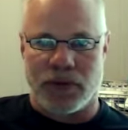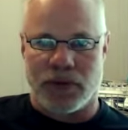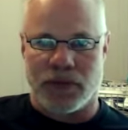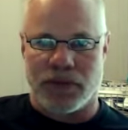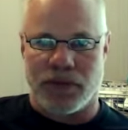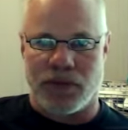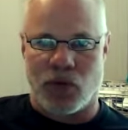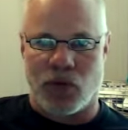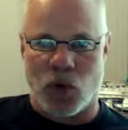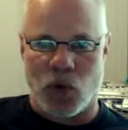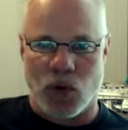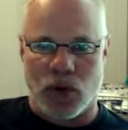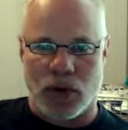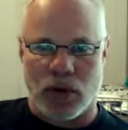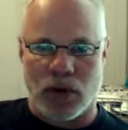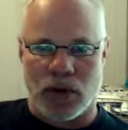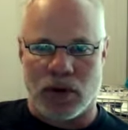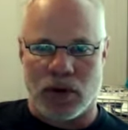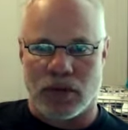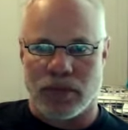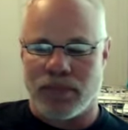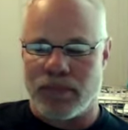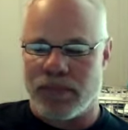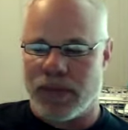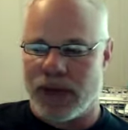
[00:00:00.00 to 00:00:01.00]

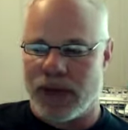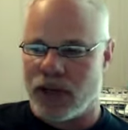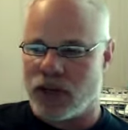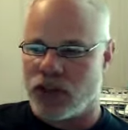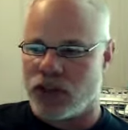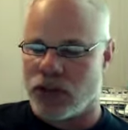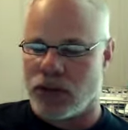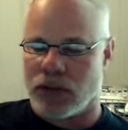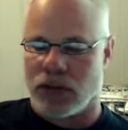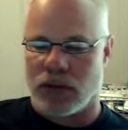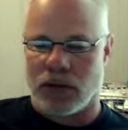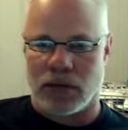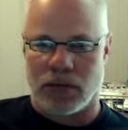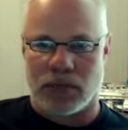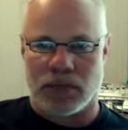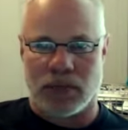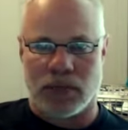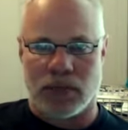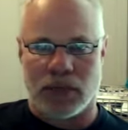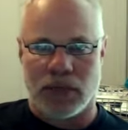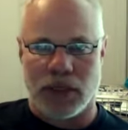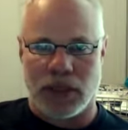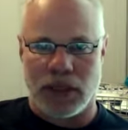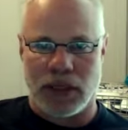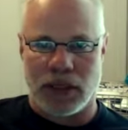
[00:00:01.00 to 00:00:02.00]
4 major
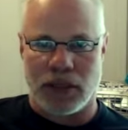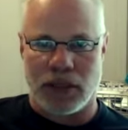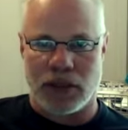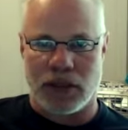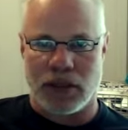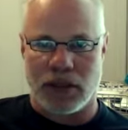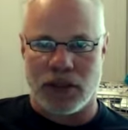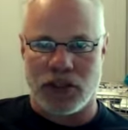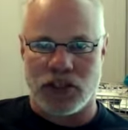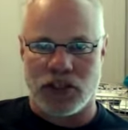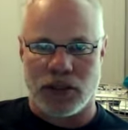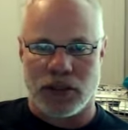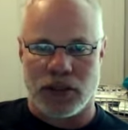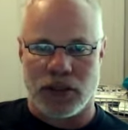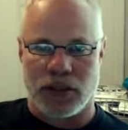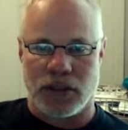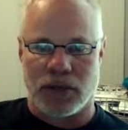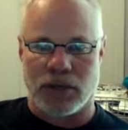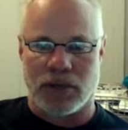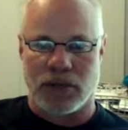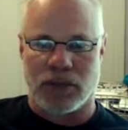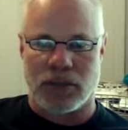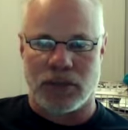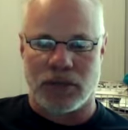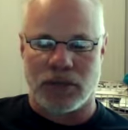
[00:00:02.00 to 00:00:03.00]

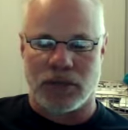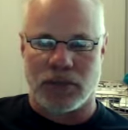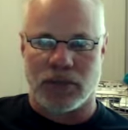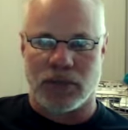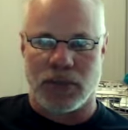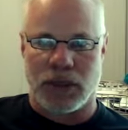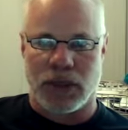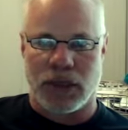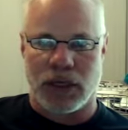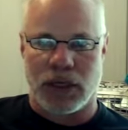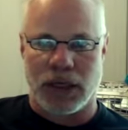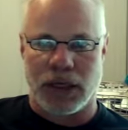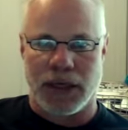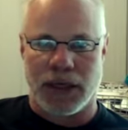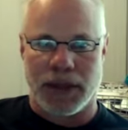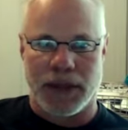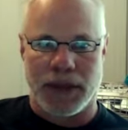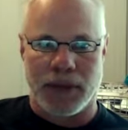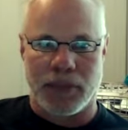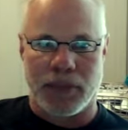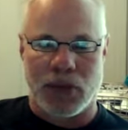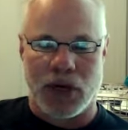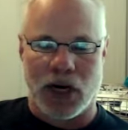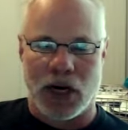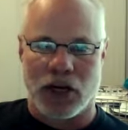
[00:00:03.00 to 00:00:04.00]
engine
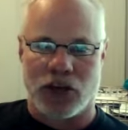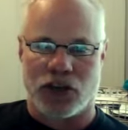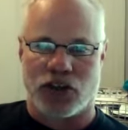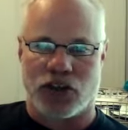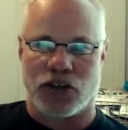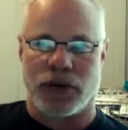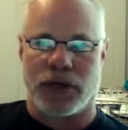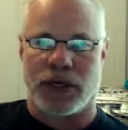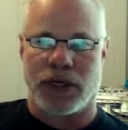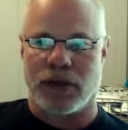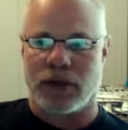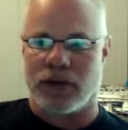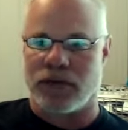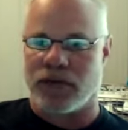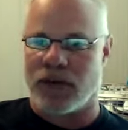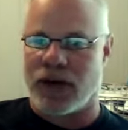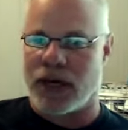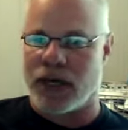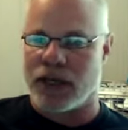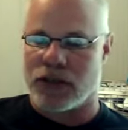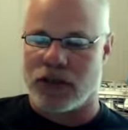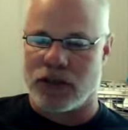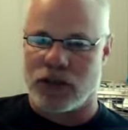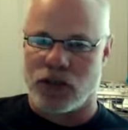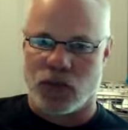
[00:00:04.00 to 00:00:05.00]
monitoring
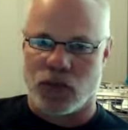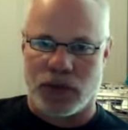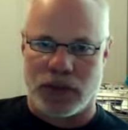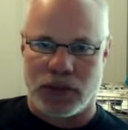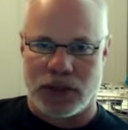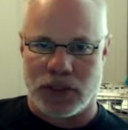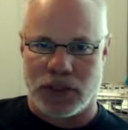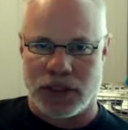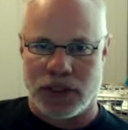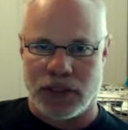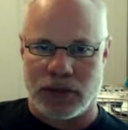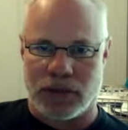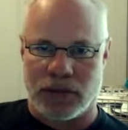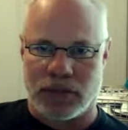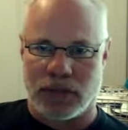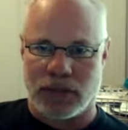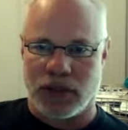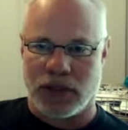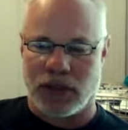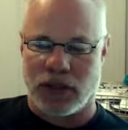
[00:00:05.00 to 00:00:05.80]
devices, which in